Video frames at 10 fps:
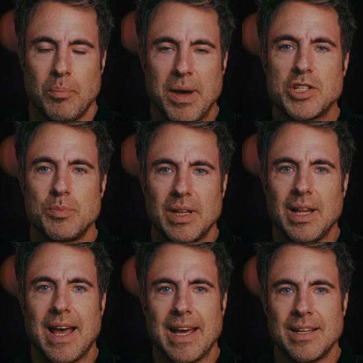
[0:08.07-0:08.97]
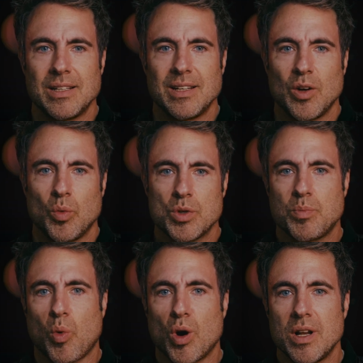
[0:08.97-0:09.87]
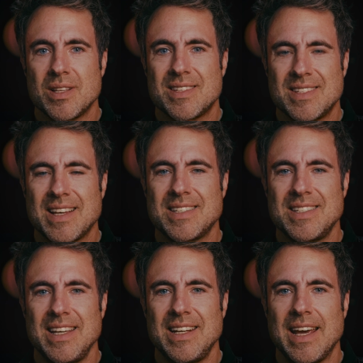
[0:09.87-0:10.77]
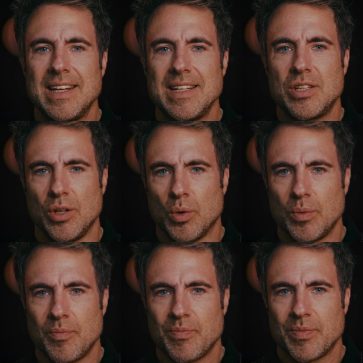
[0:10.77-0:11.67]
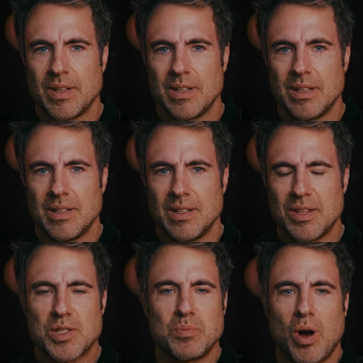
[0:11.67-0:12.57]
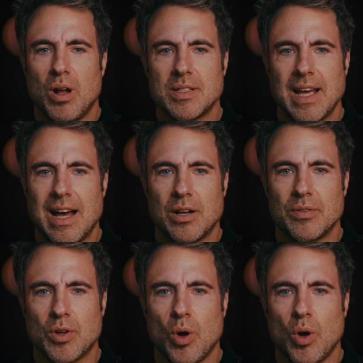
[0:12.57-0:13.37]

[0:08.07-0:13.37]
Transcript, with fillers: Benjamin Lay was born in 1682 in the small town of